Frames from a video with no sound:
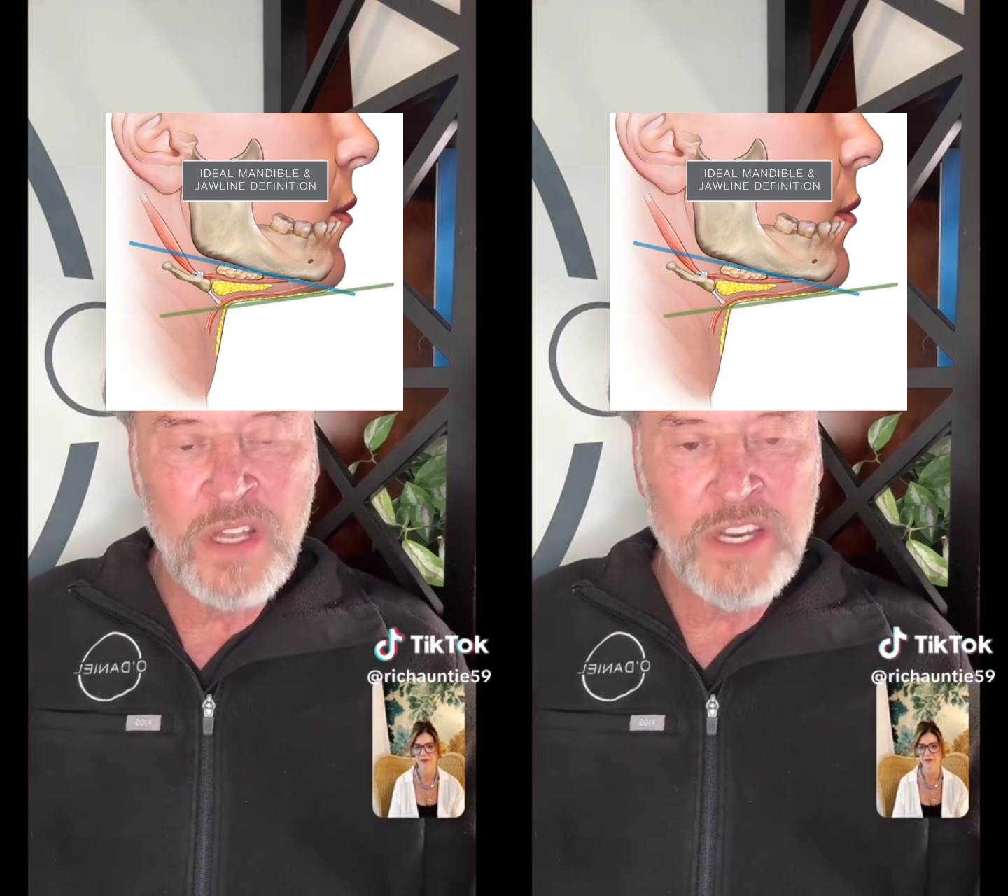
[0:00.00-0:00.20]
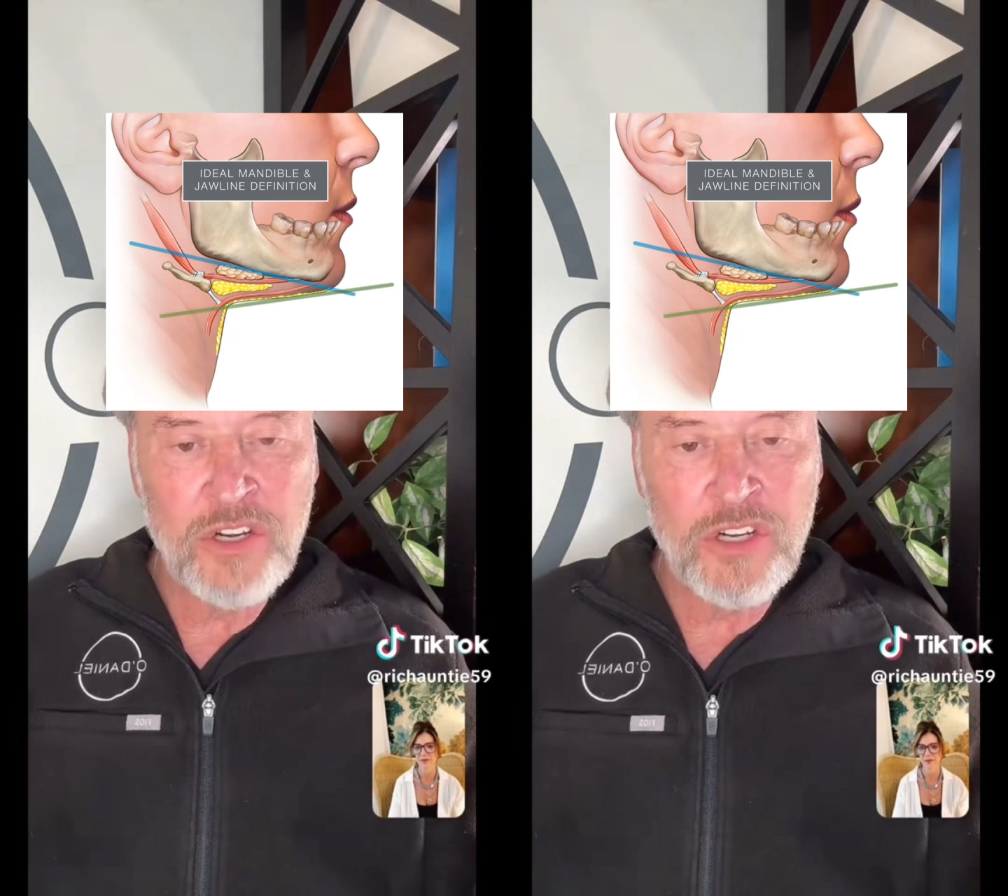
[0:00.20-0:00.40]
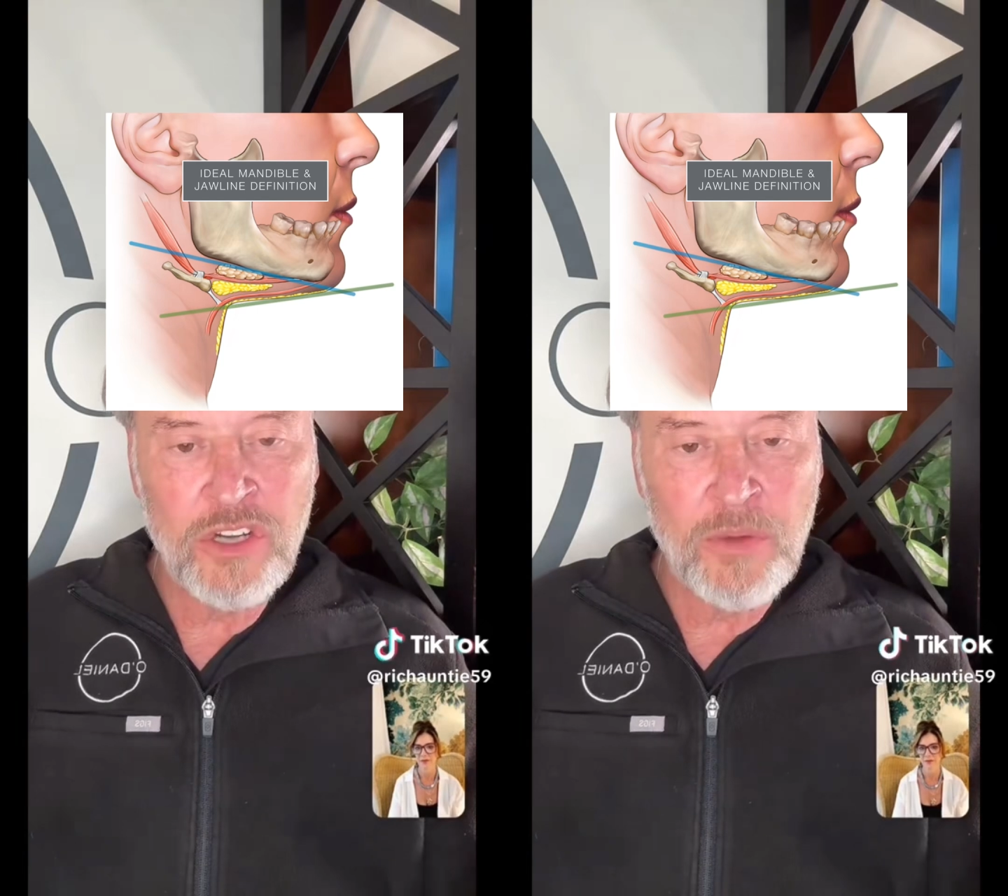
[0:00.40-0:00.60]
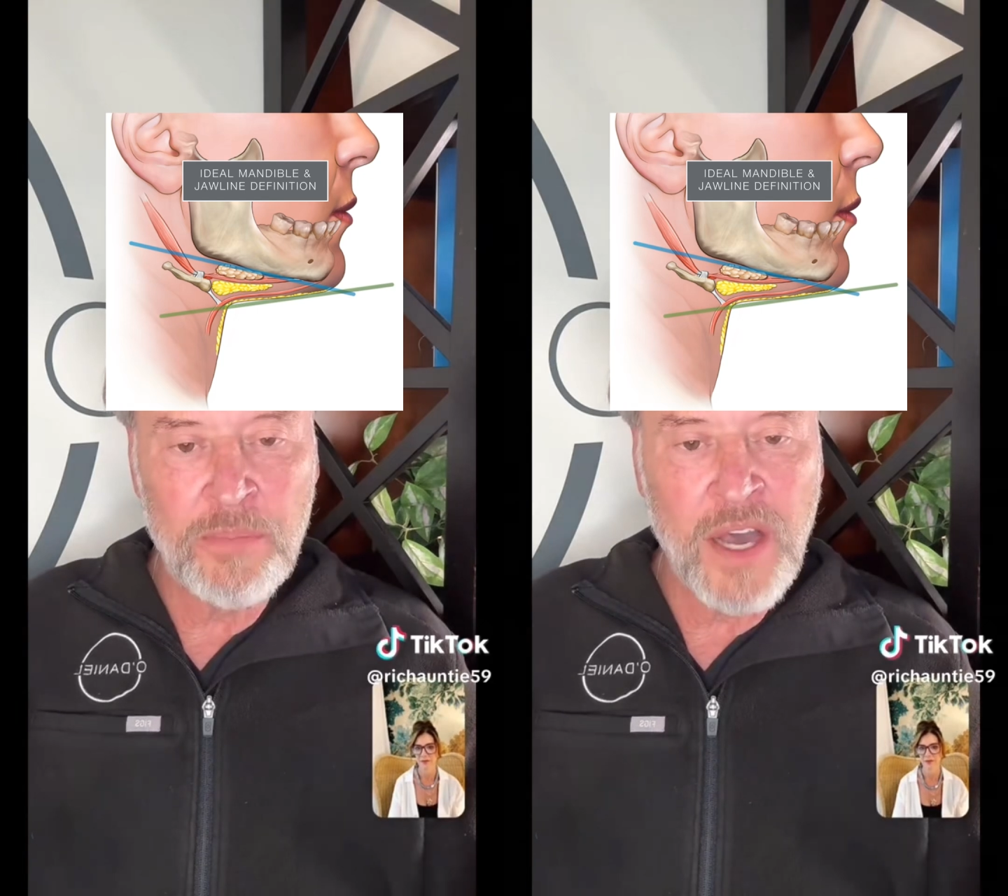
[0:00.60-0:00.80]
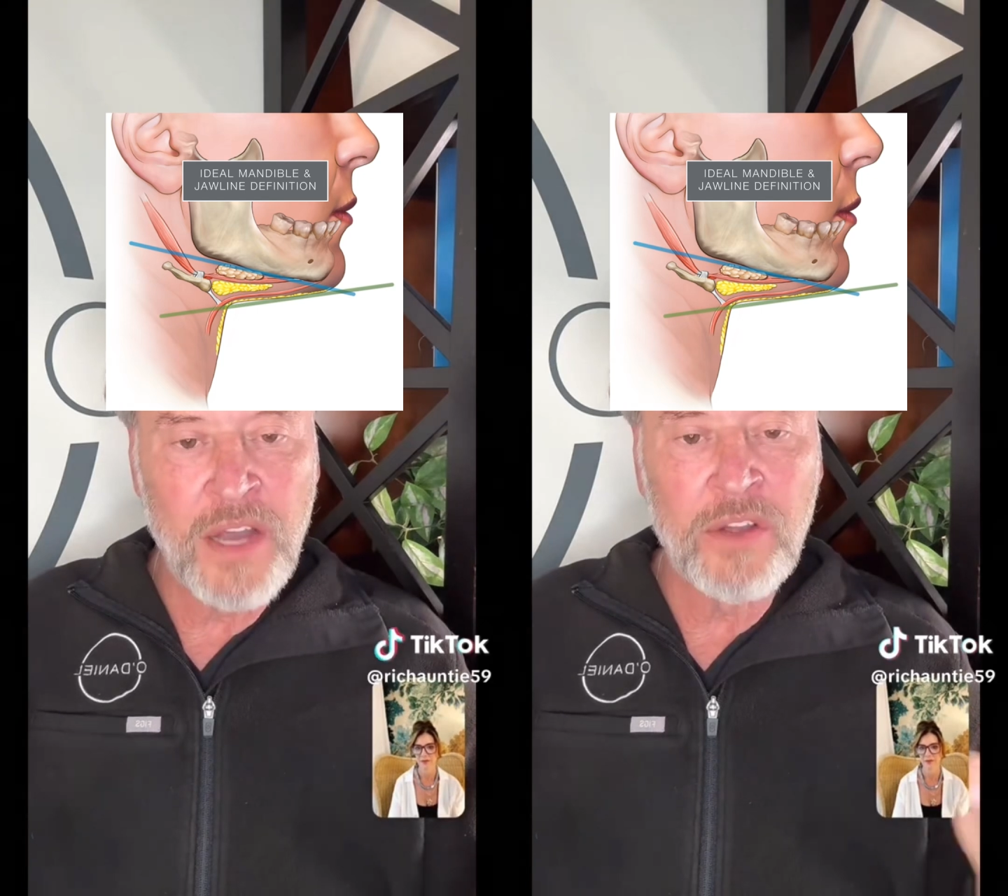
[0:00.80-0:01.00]
liter Coke
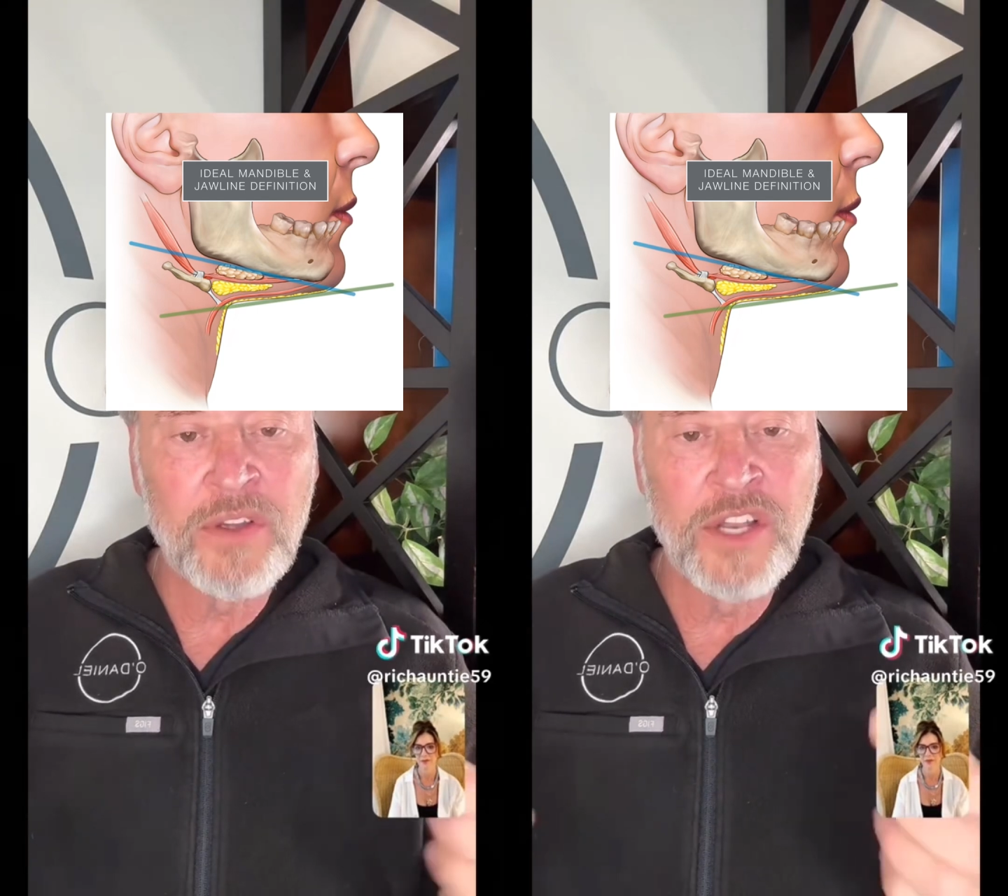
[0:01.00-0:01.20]
bottle